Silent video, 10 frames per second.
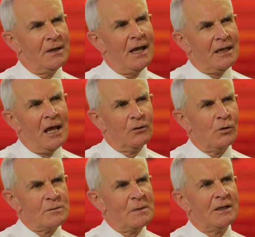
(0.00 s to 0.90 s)
and of
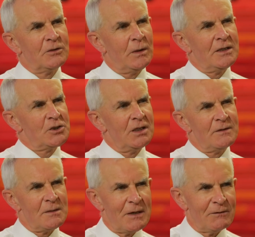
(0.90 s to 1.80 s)
course being a police
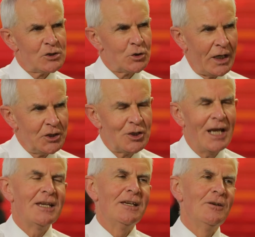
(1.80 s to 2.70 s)
chief is a bit of a
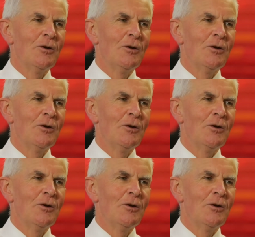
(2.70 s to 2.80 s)
straitjacket.